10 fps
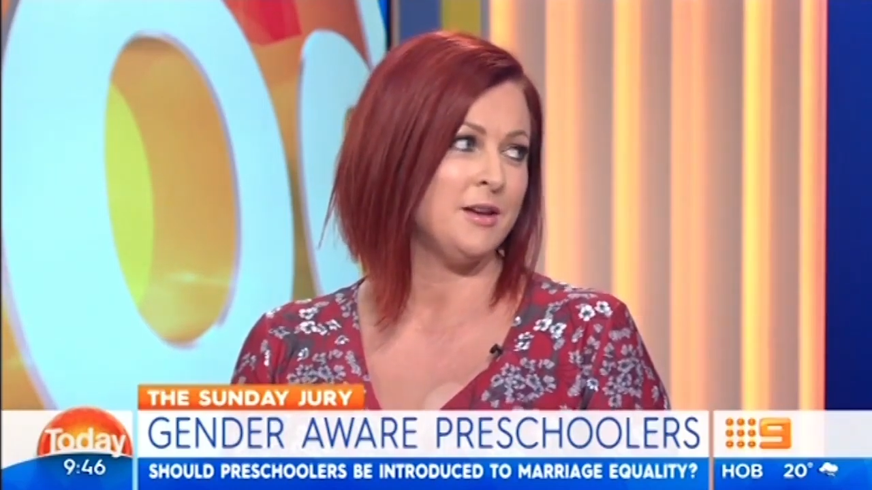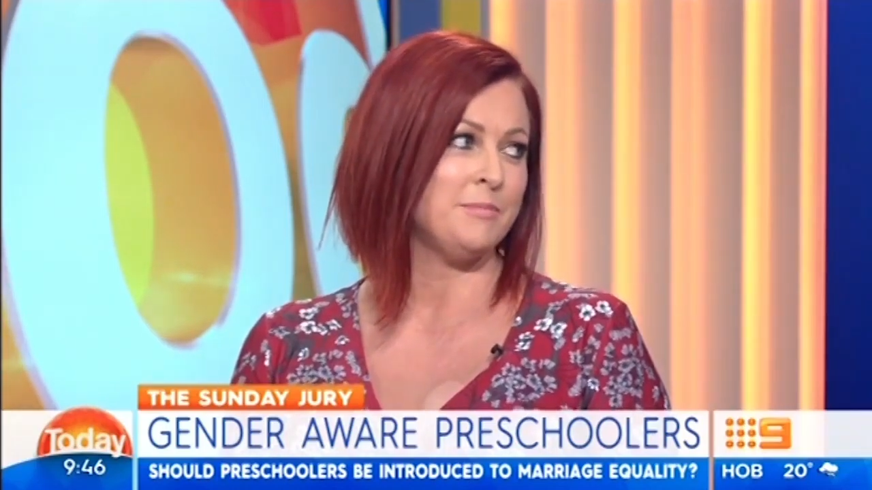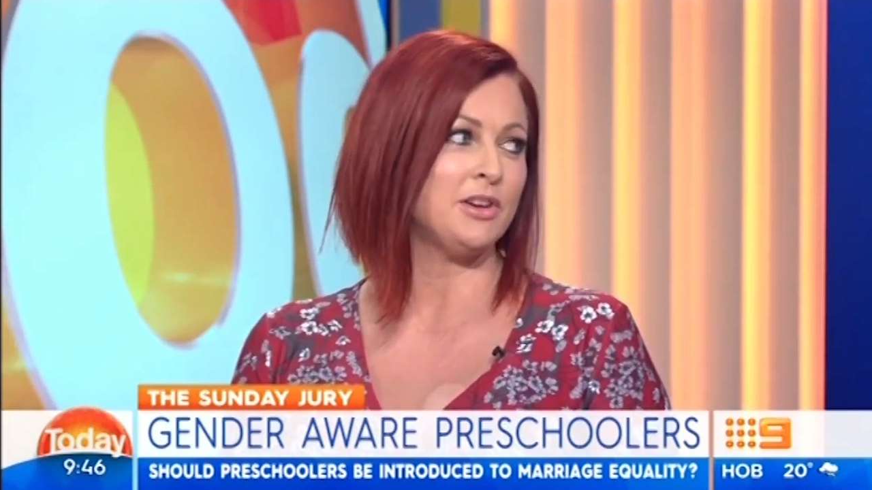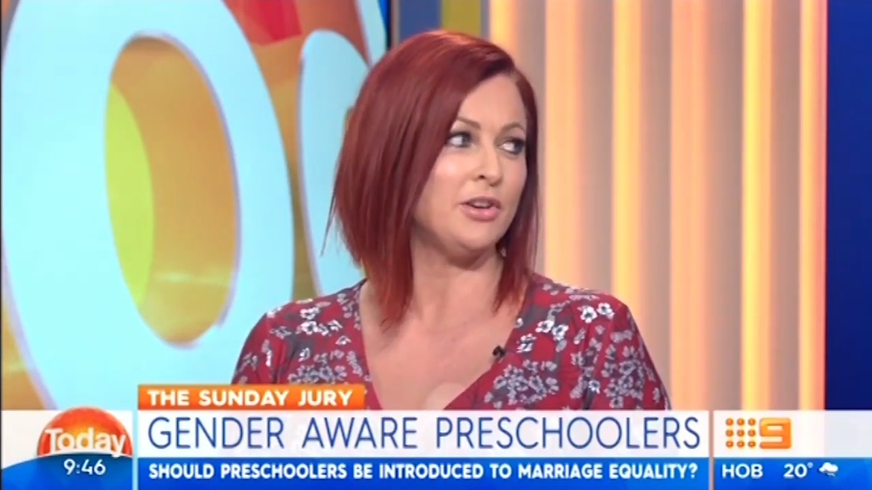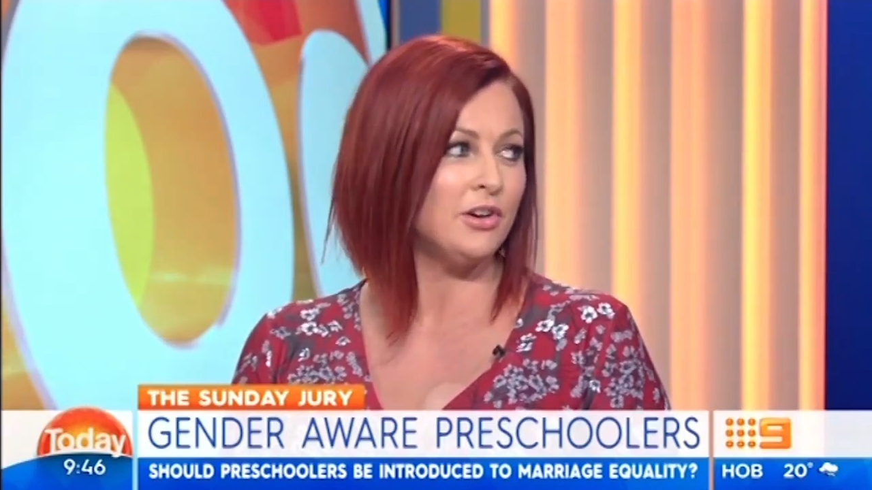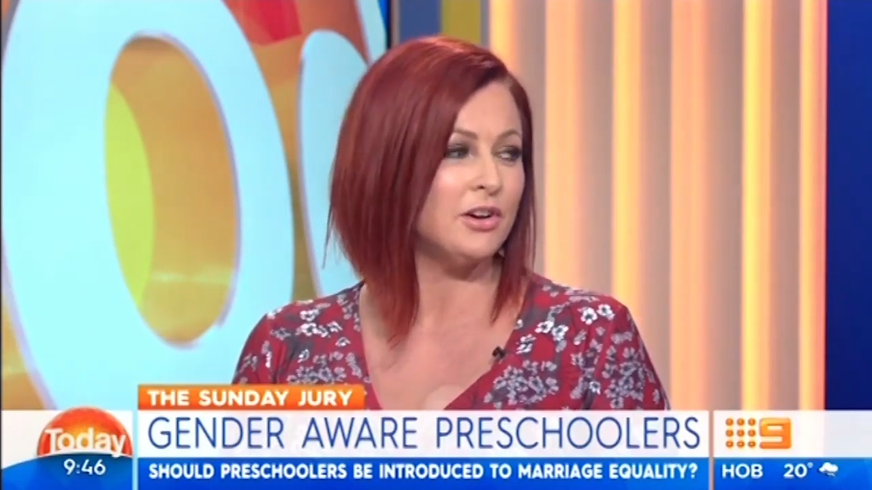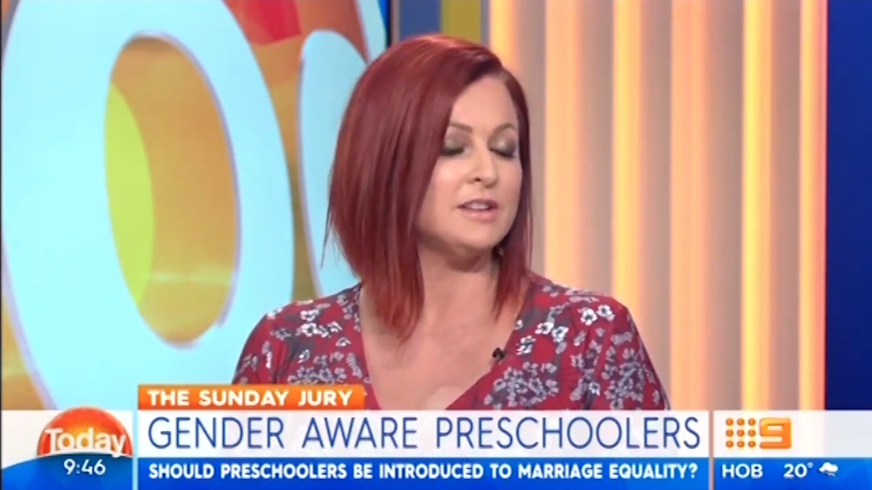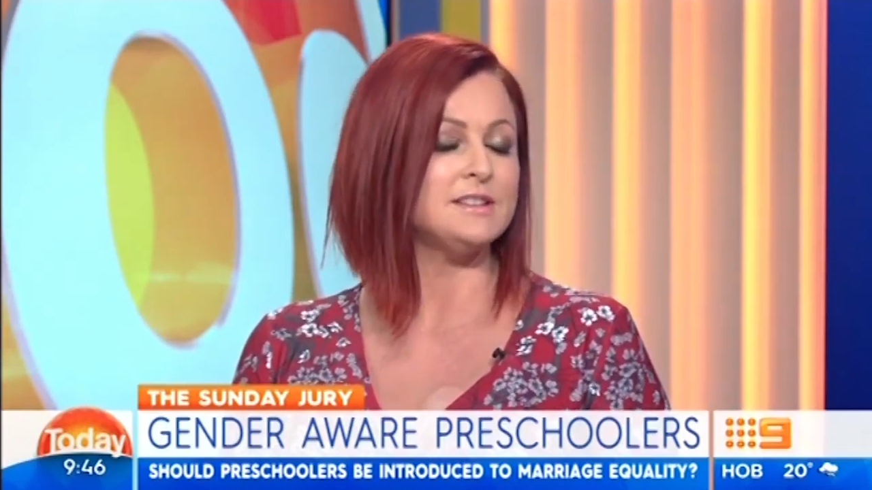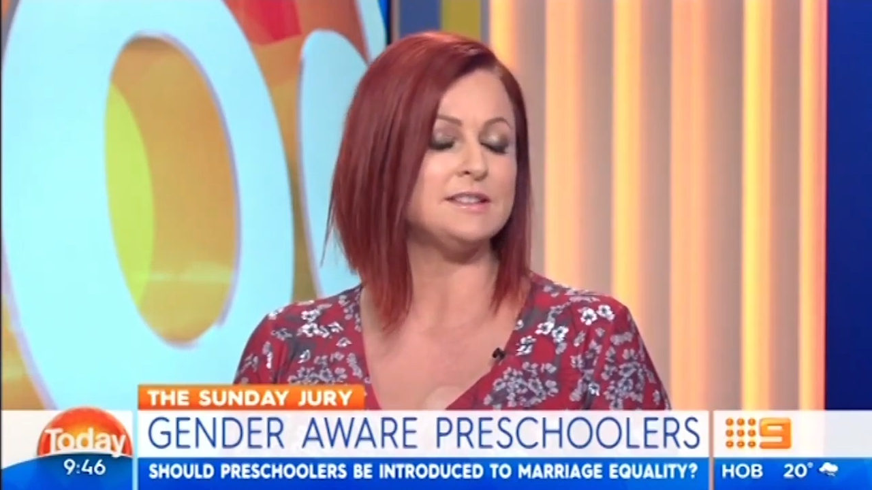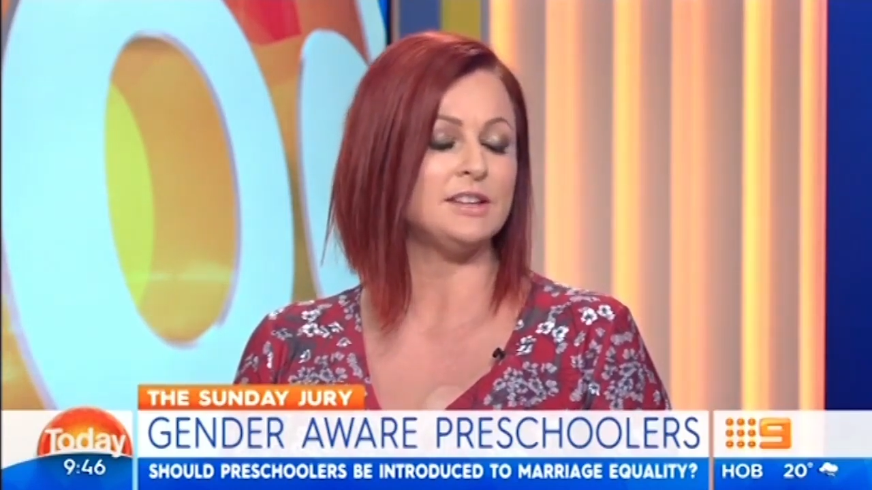
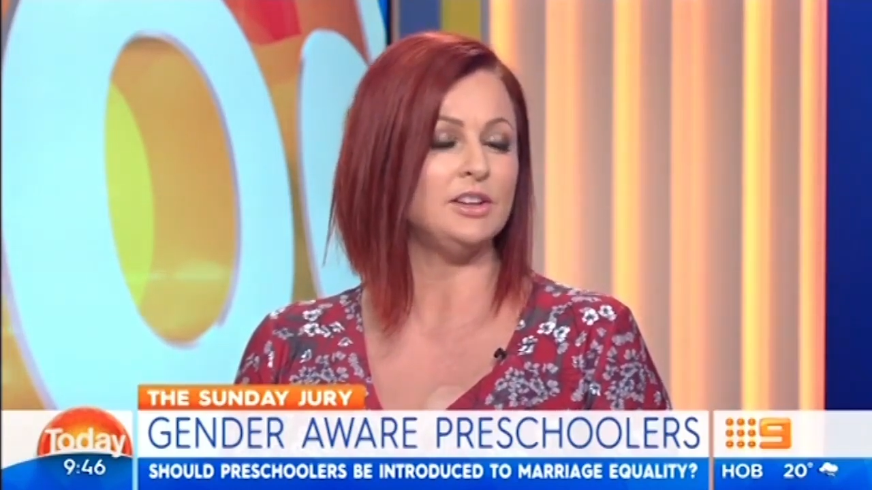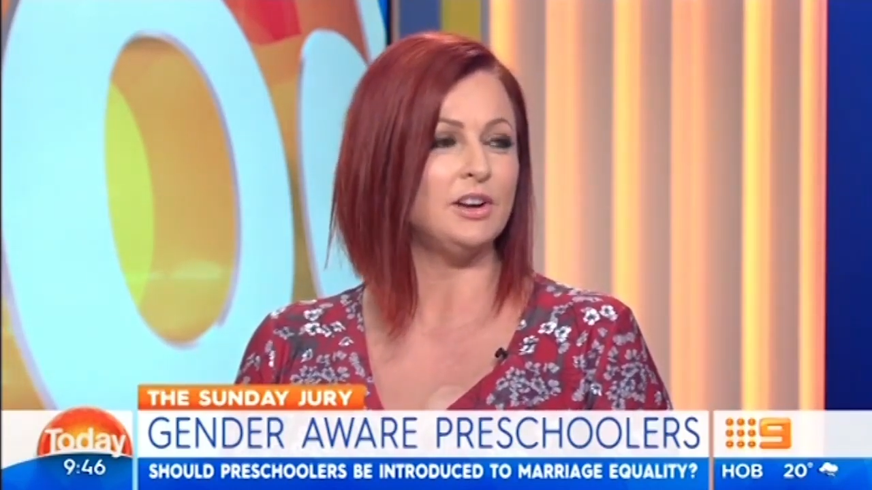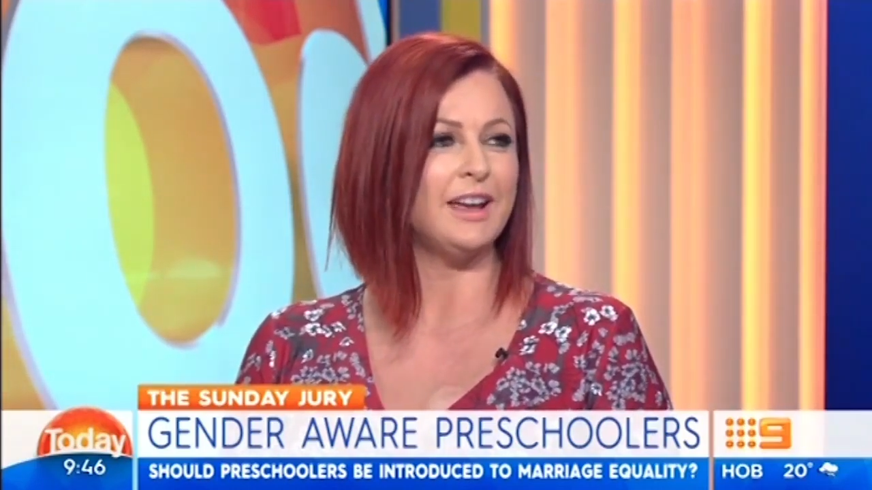because, you know,